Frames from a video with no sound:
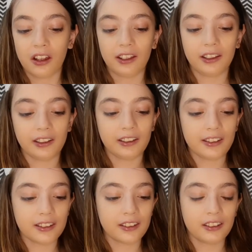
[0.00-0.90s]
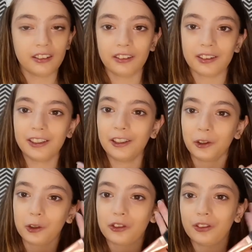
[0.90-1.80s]
it is really
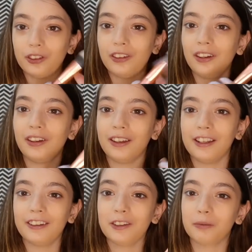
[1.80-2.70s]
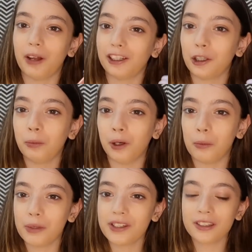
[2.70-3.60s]
useful it is
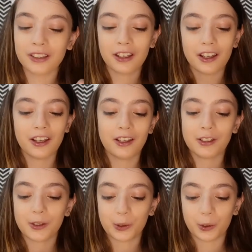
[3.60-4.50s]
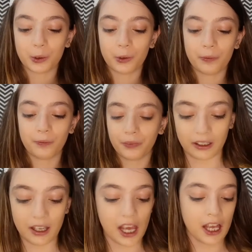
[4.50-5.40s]
multi-purpose so
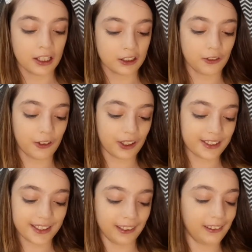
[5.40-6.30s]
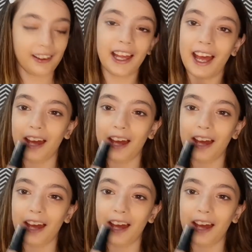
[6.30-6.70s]
so for concealer I have